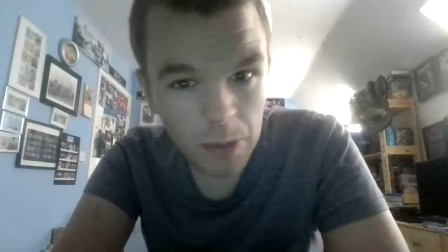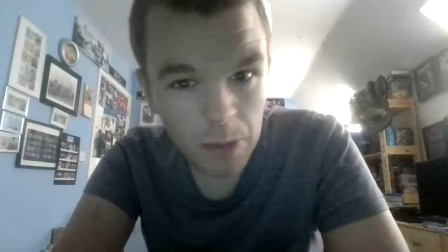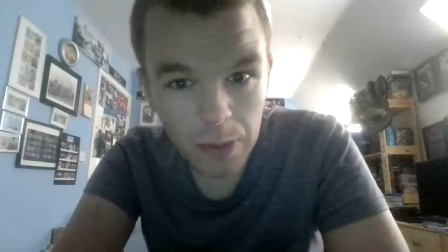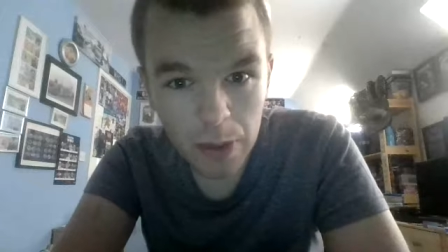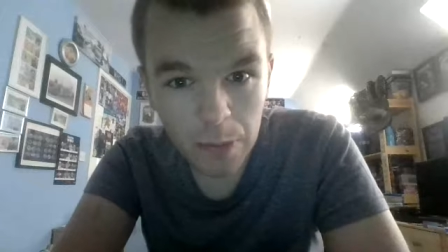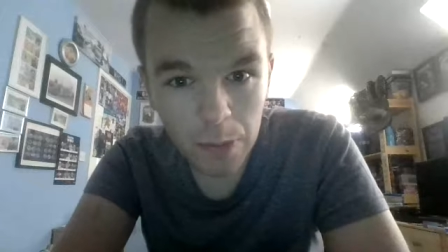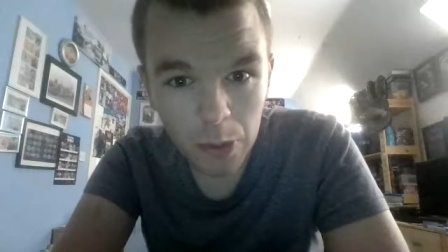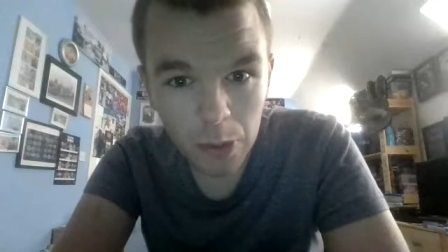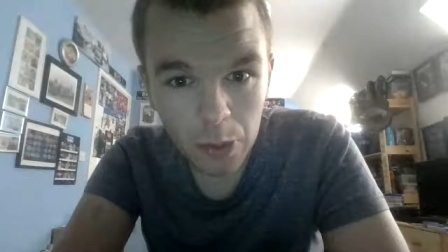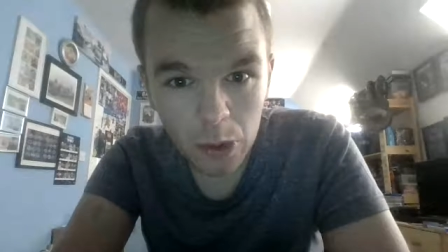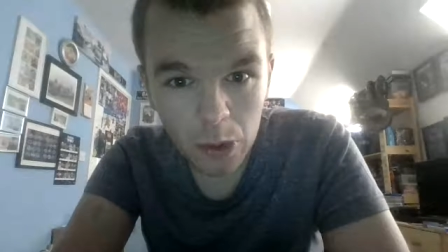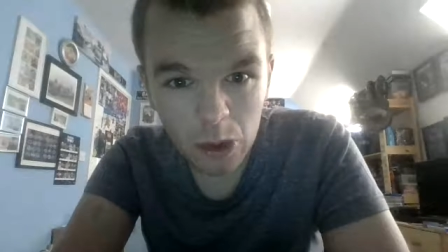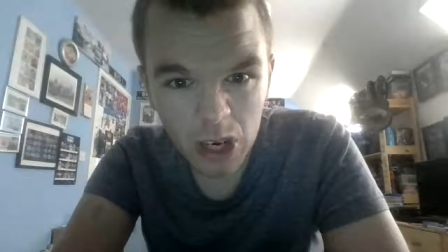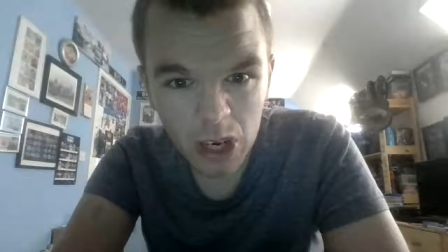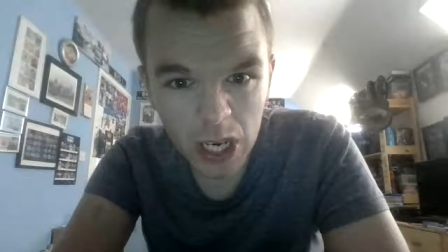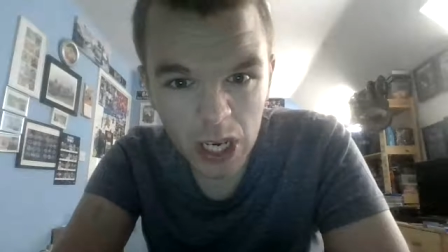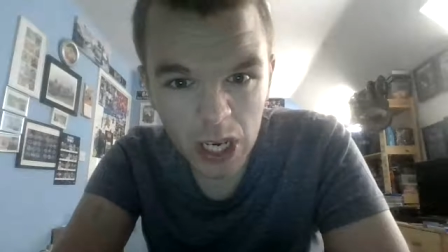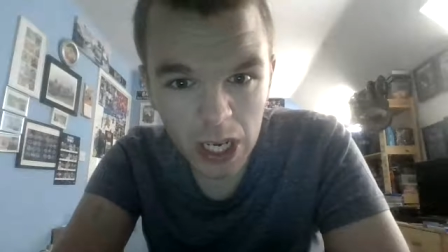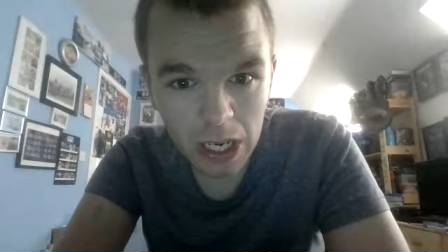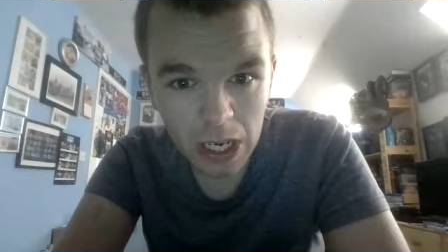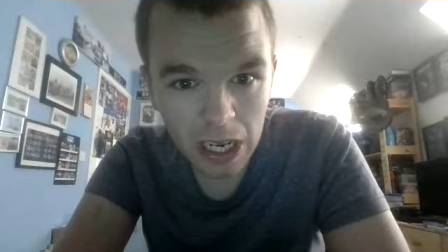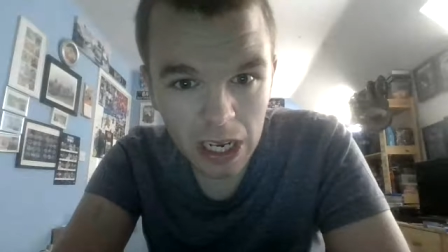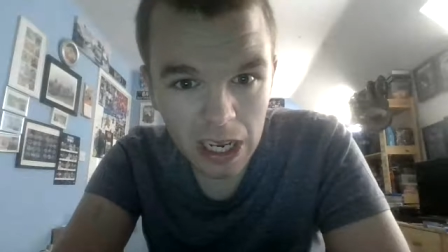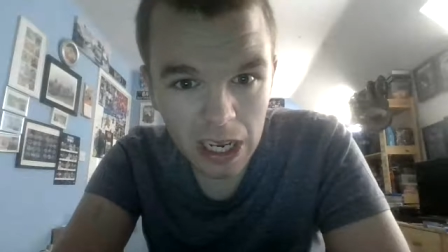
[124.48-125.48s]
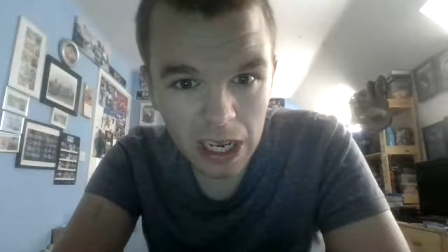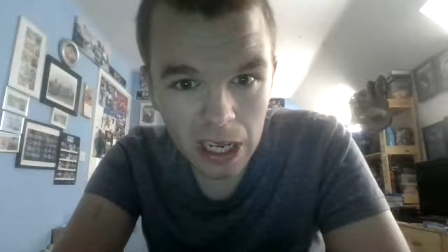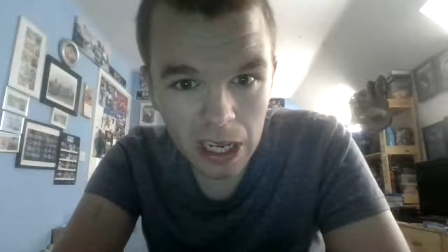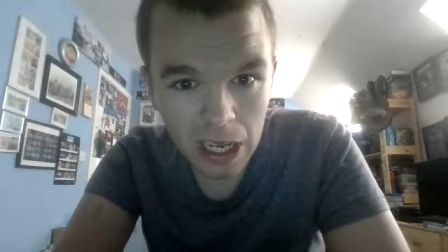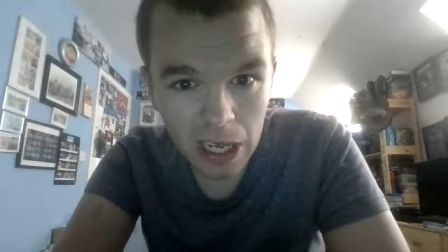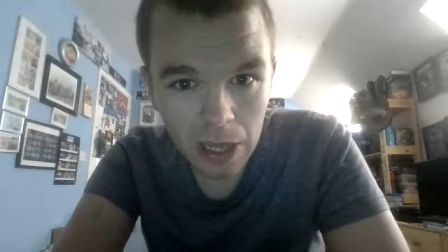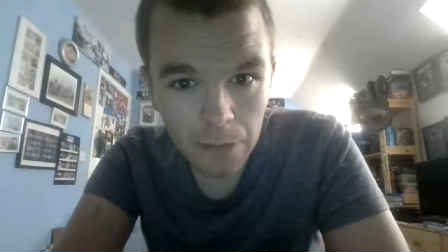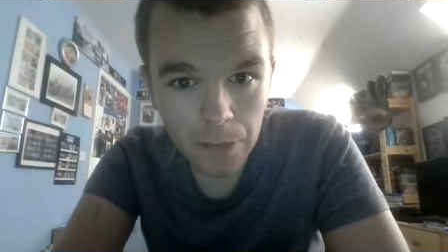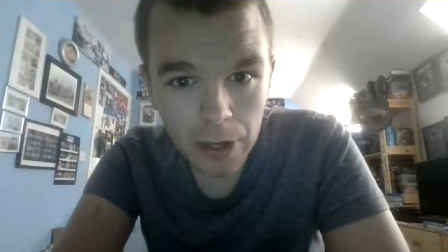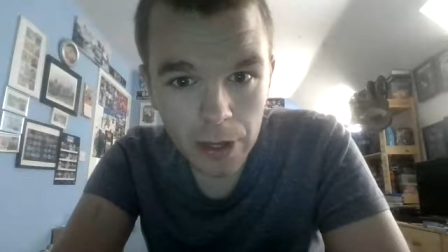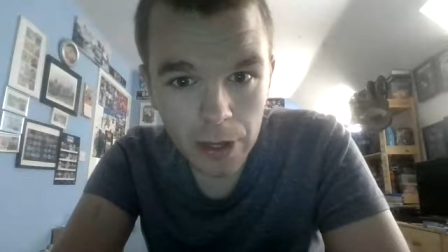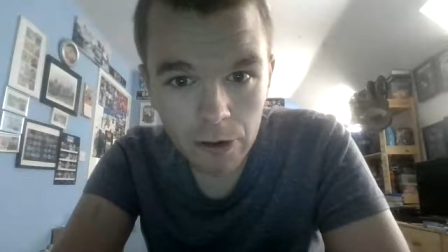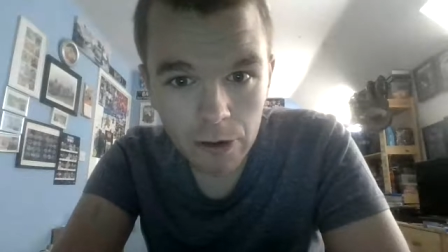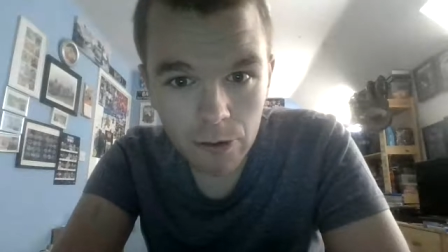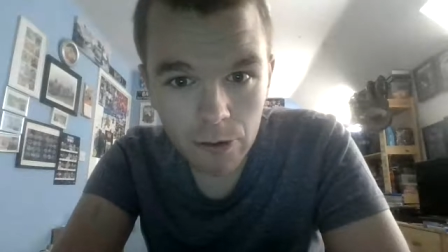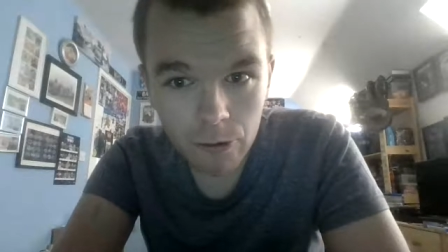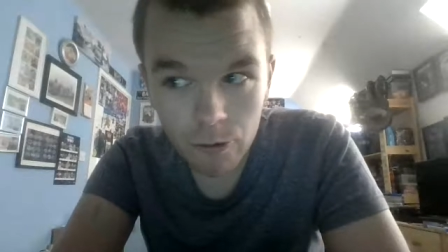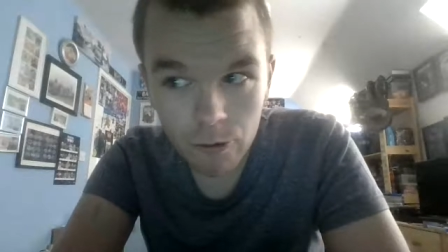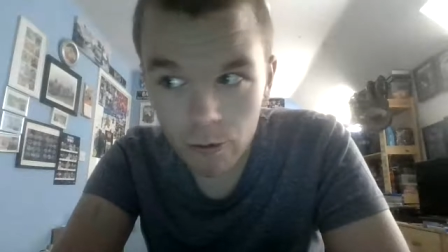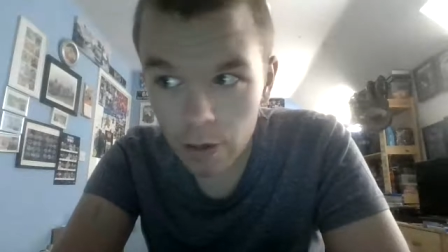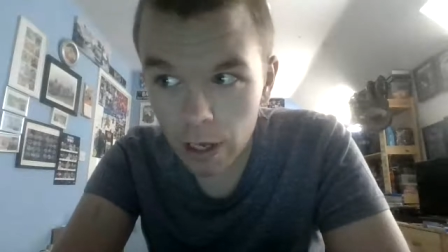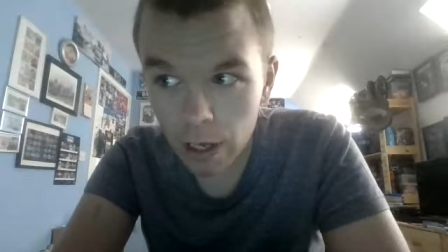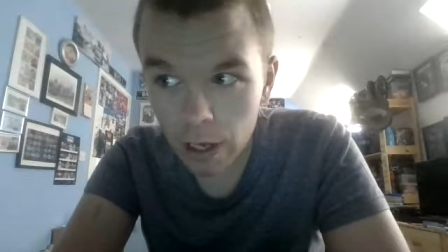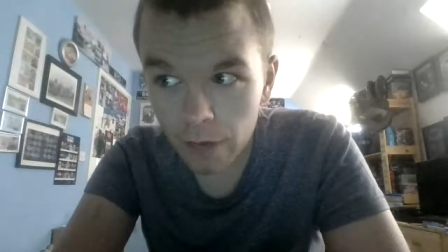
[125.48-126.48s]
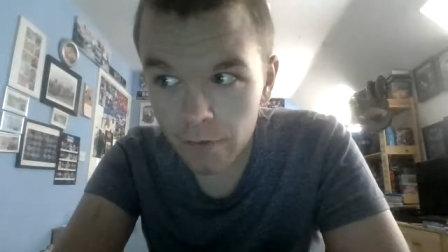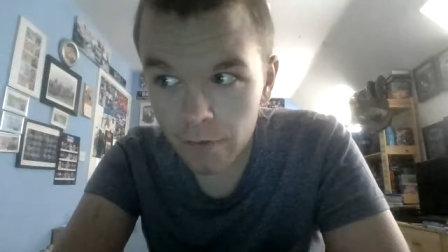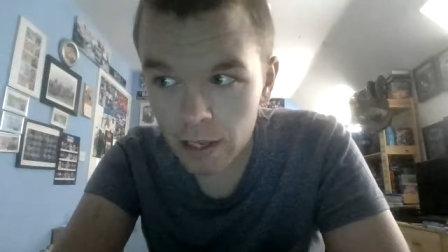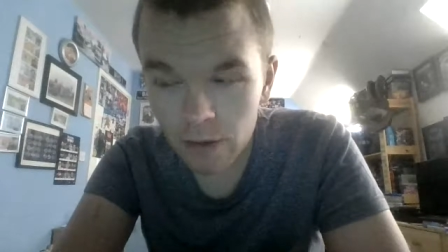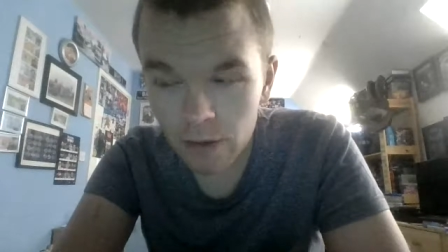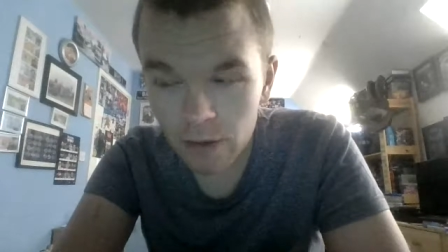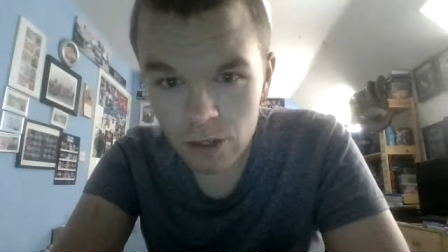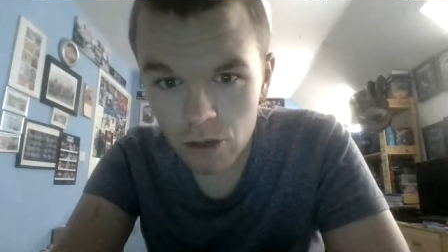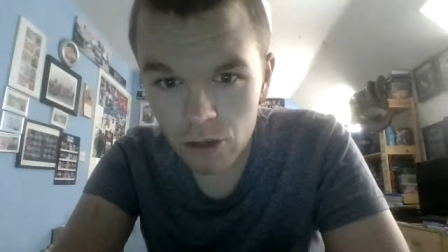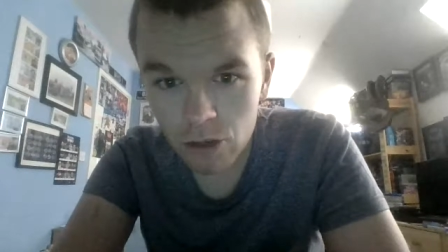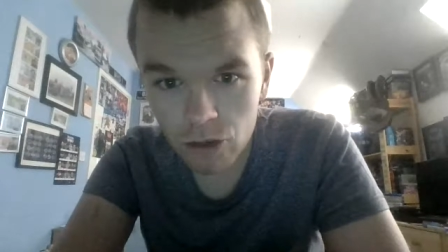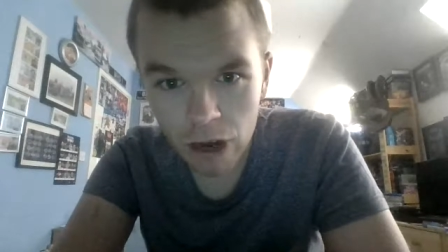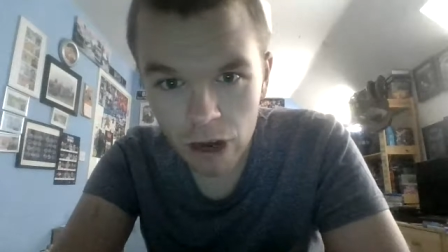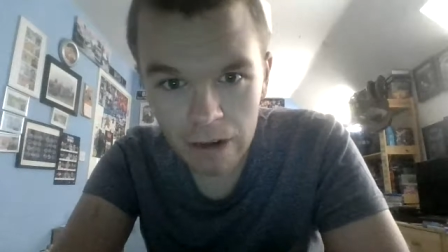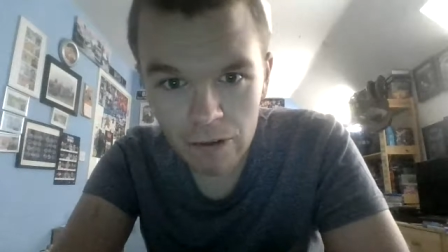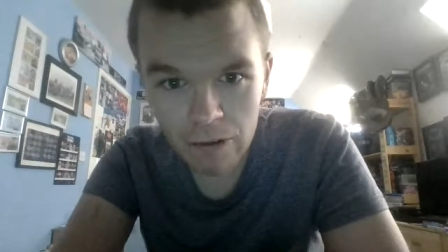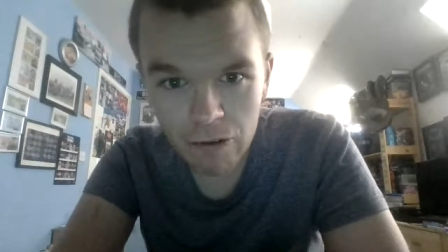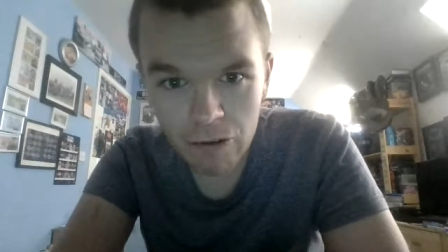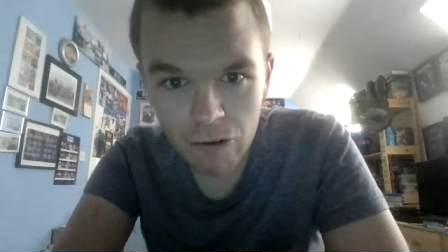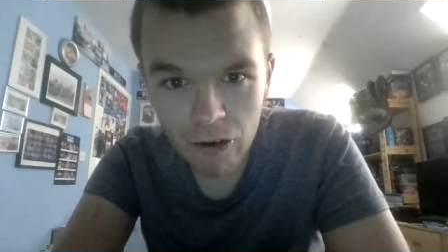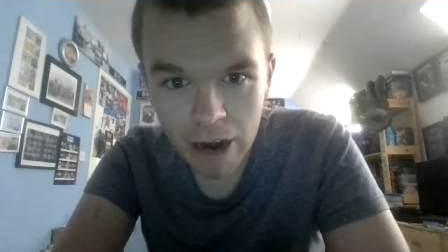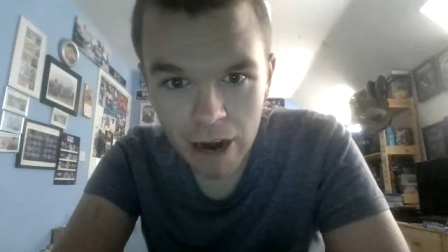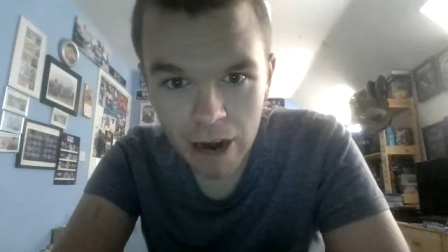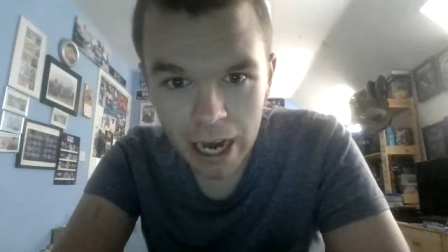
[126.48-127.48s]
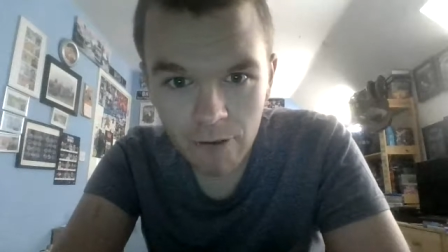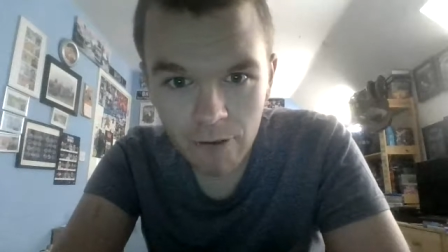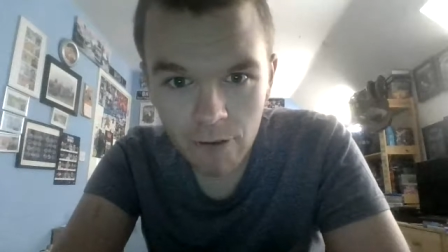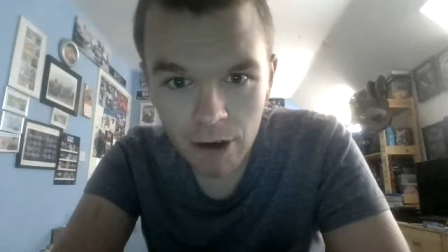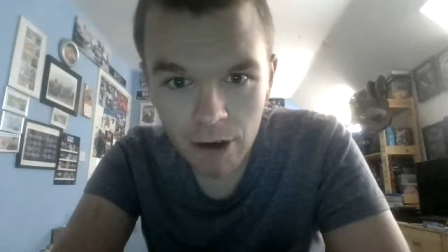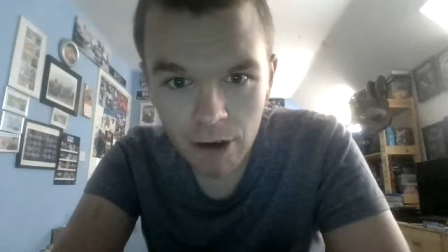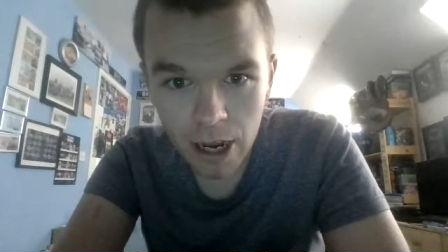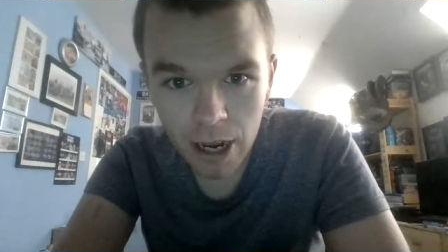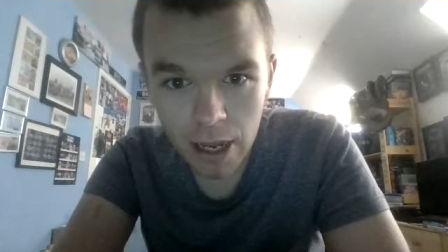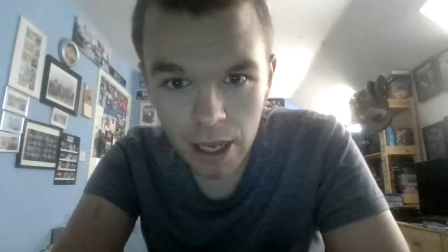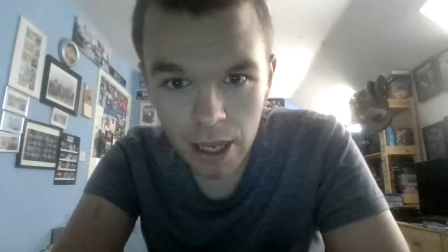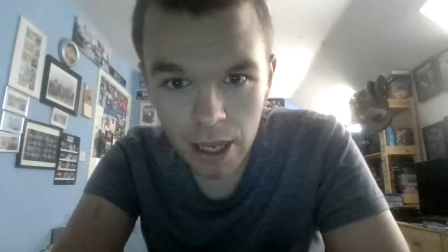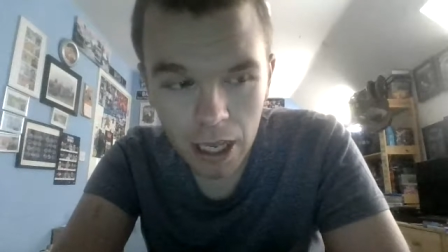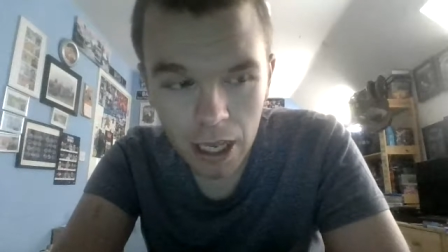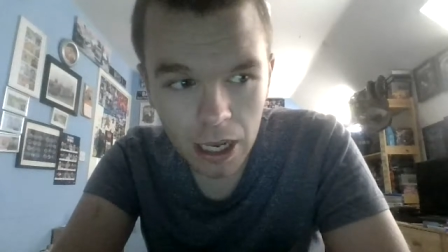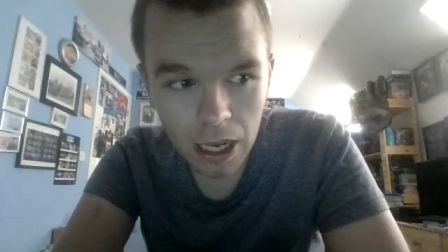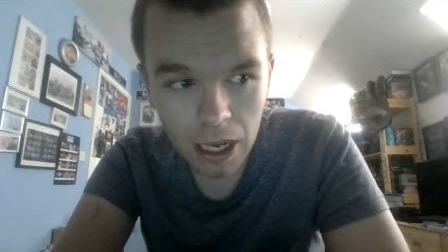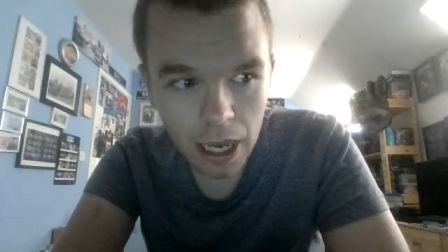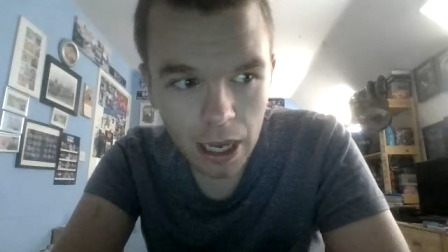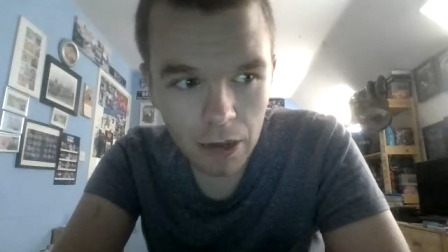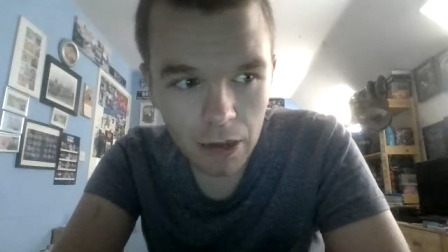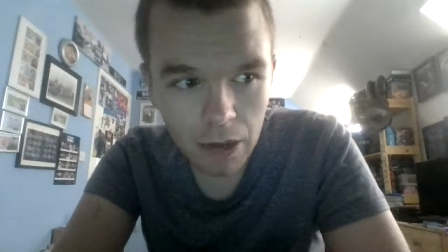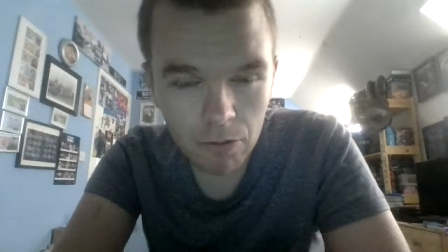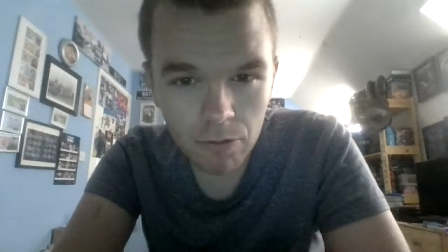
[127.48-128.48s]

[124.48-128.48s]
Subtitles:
bit boring, but I think it was a drug trade, really,